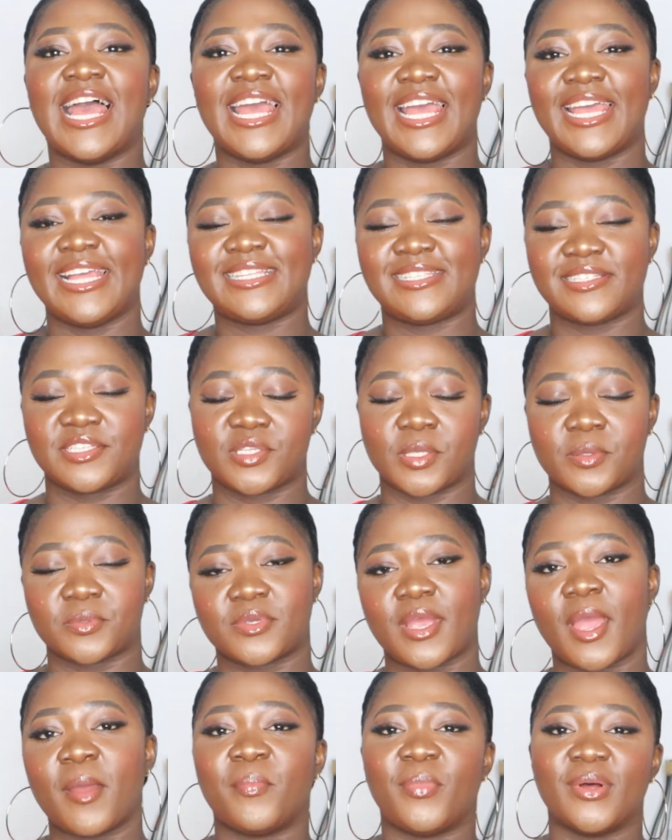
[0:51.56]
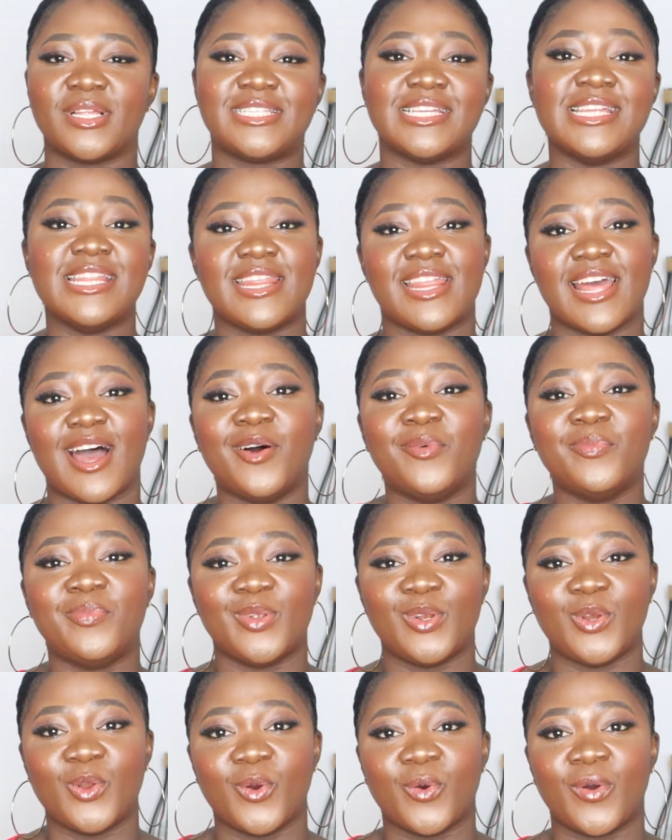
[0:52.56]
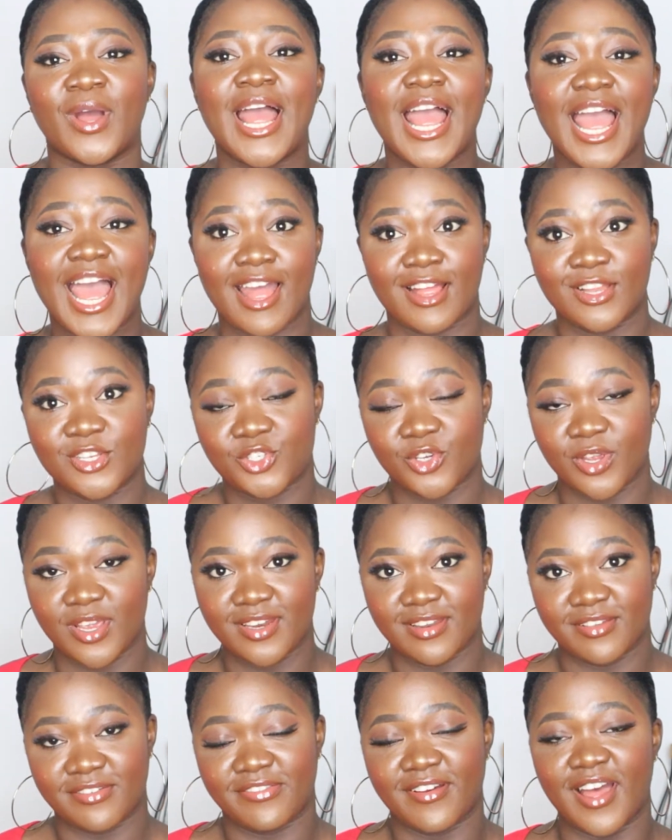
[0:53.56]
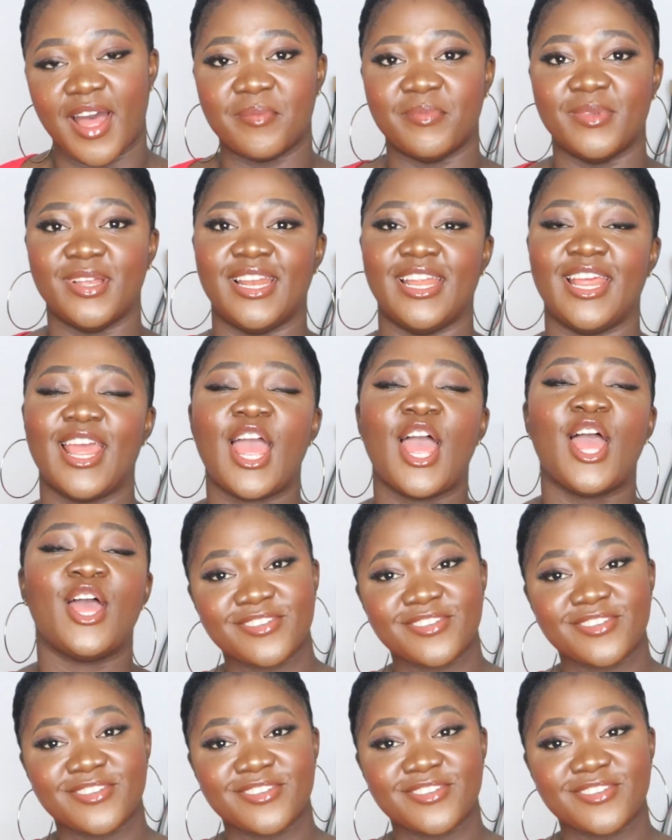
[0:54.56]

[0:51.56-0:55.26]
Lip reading: hit the subscribe button down below and join the family.